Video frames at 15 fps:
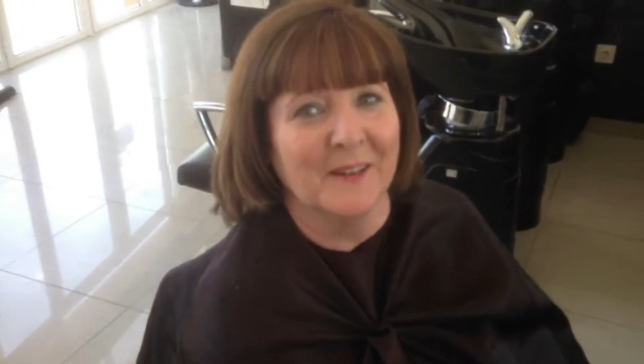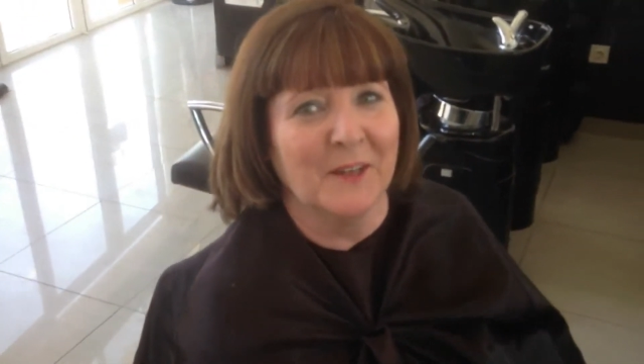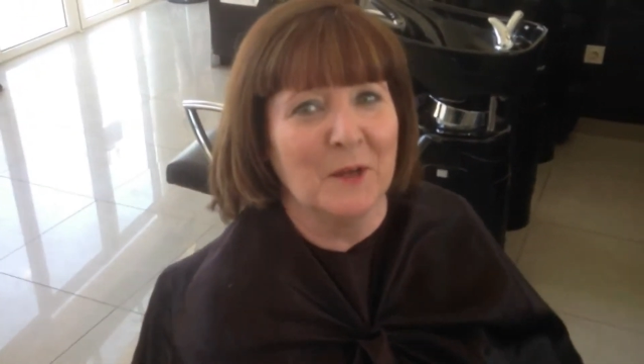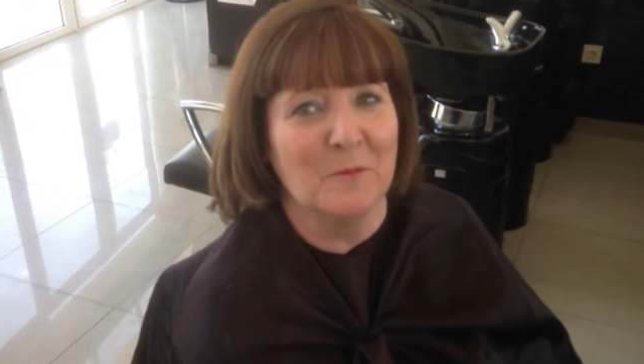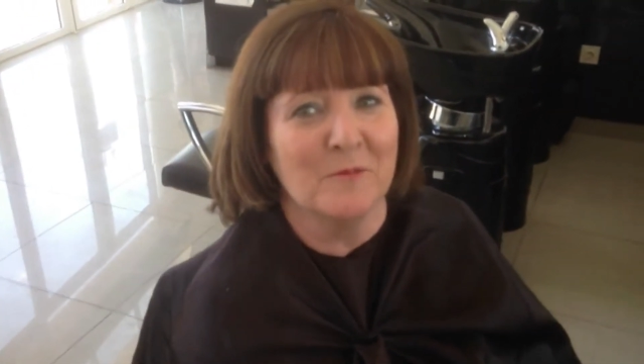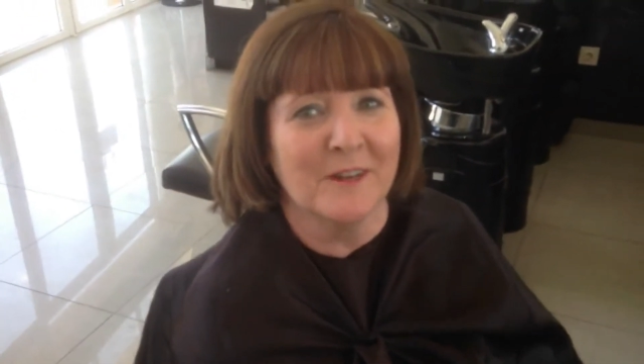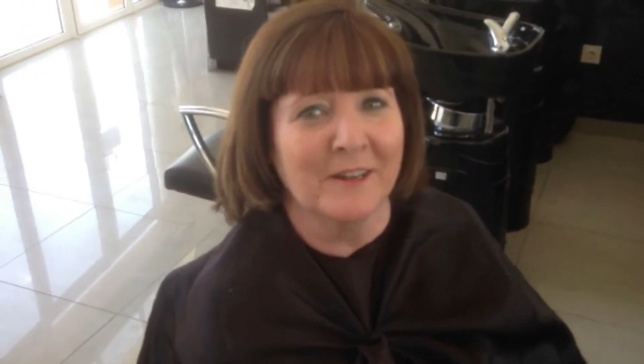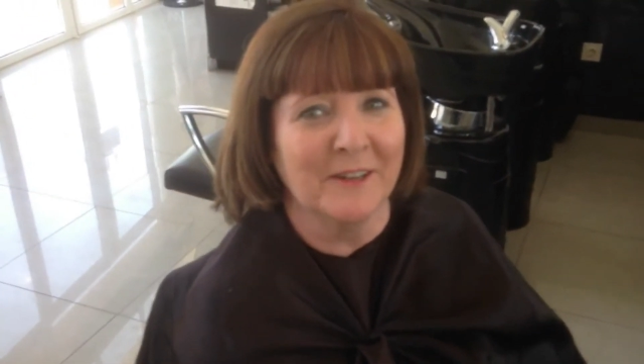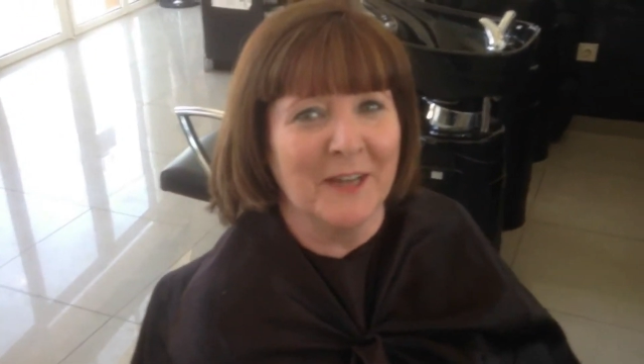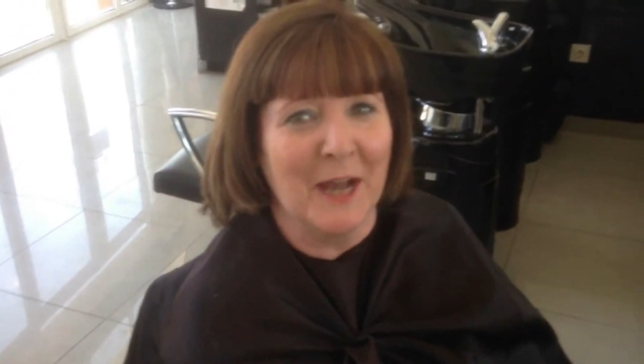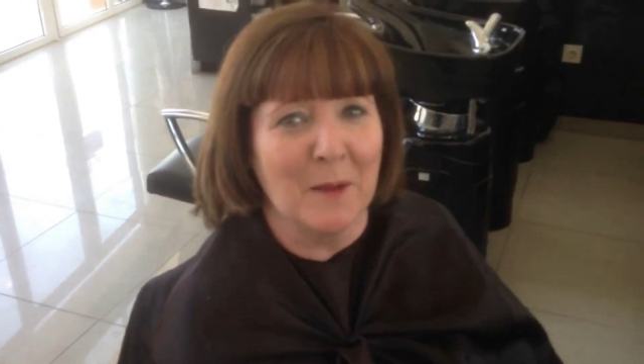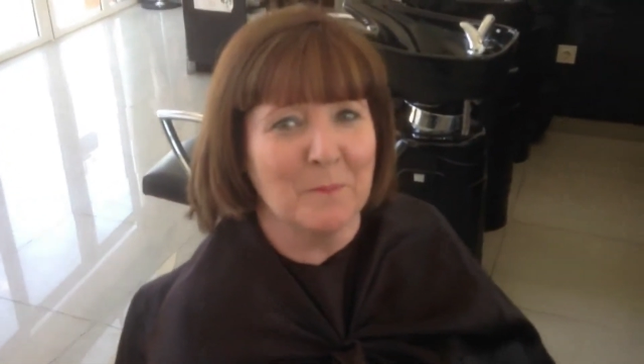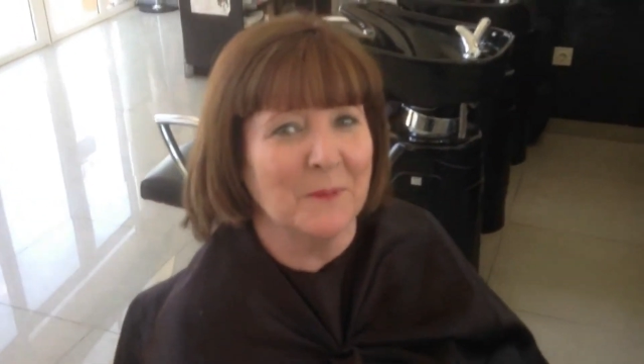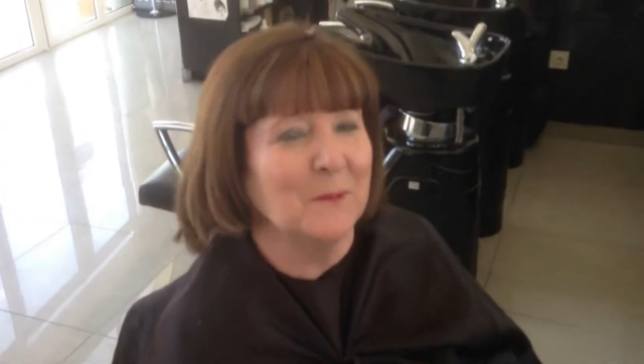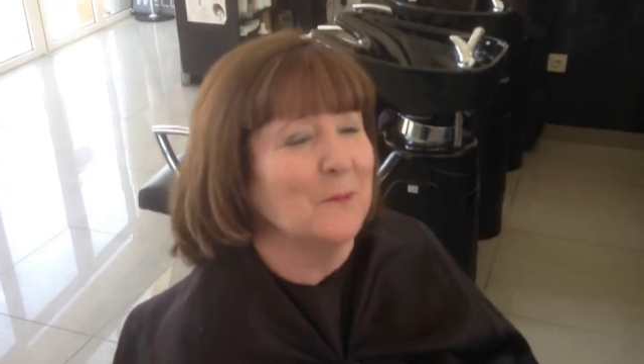and I'm very
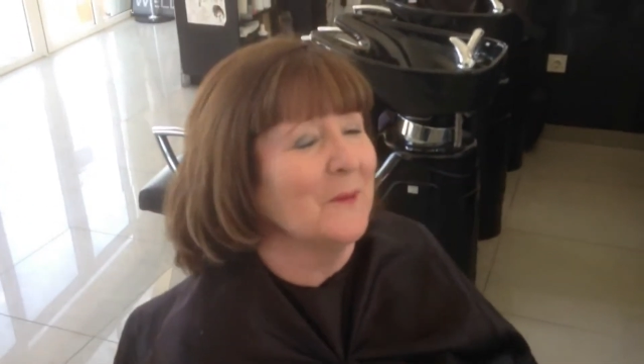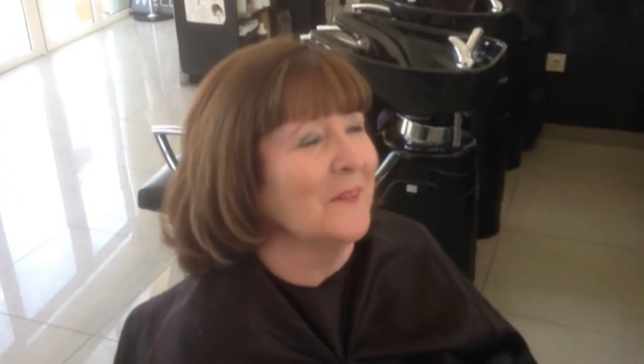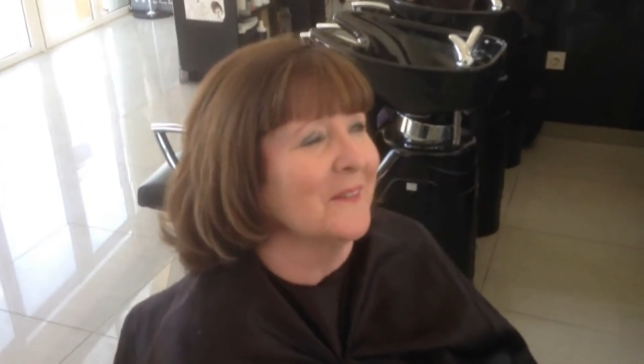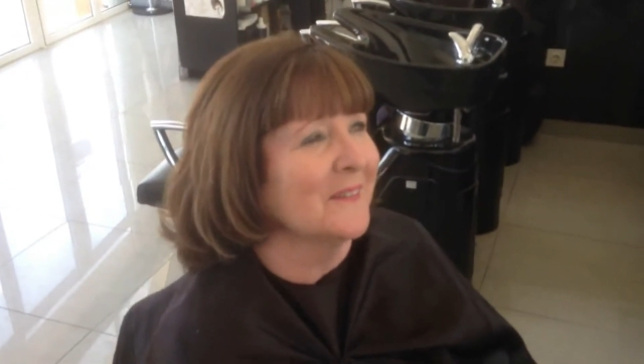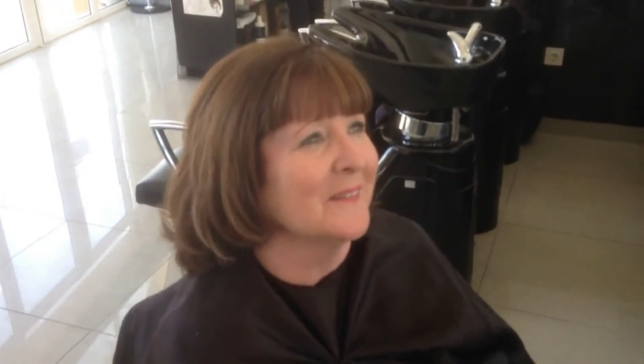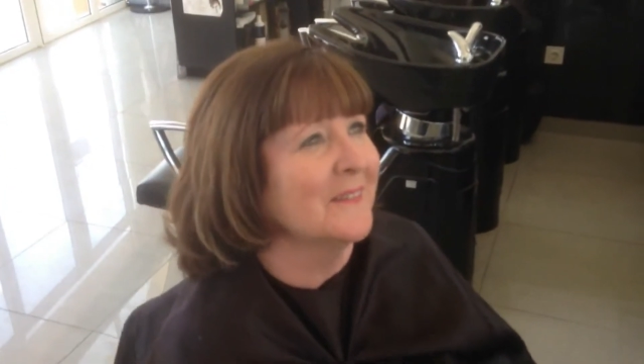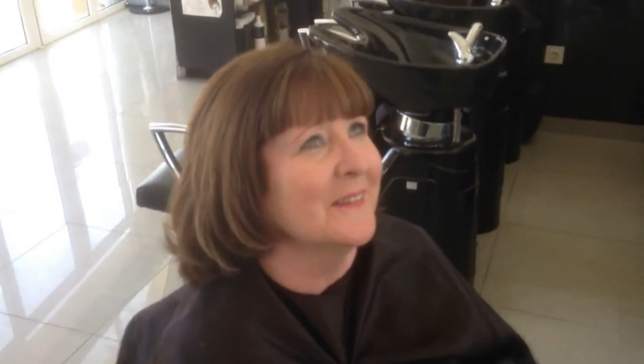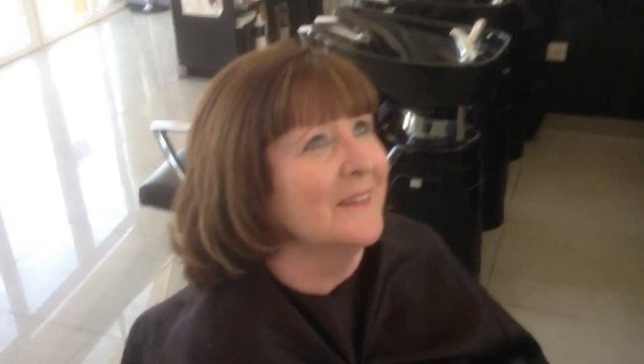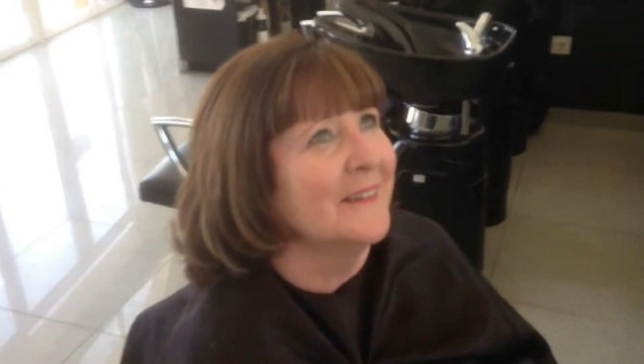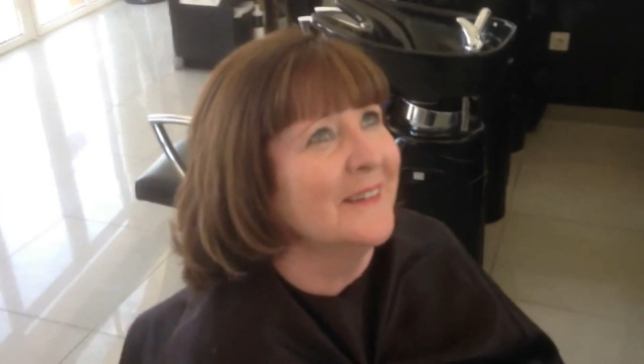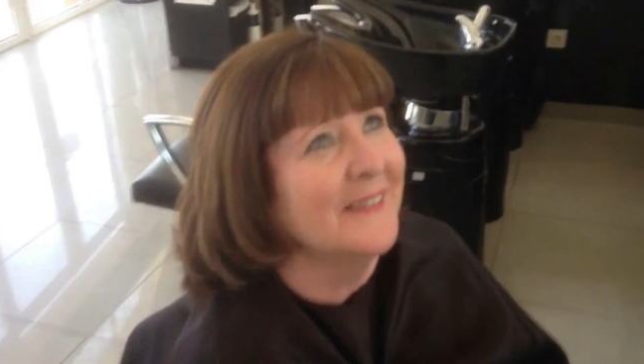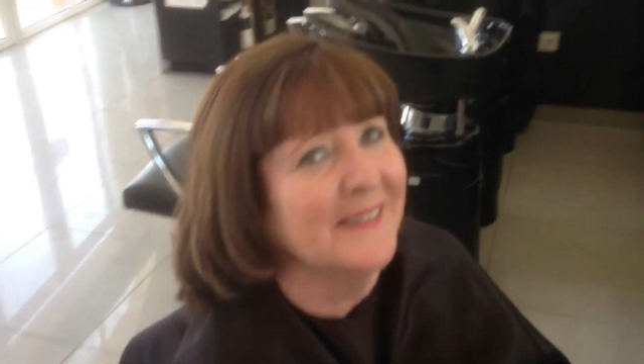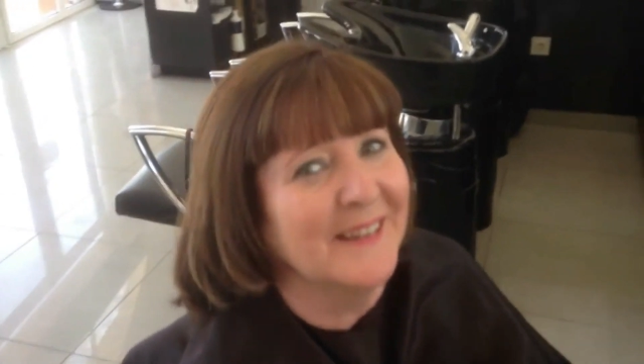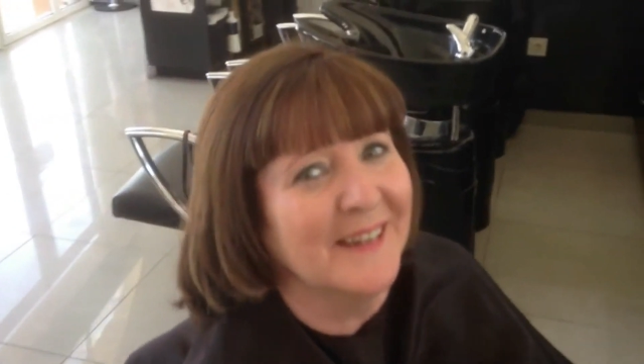happy with it.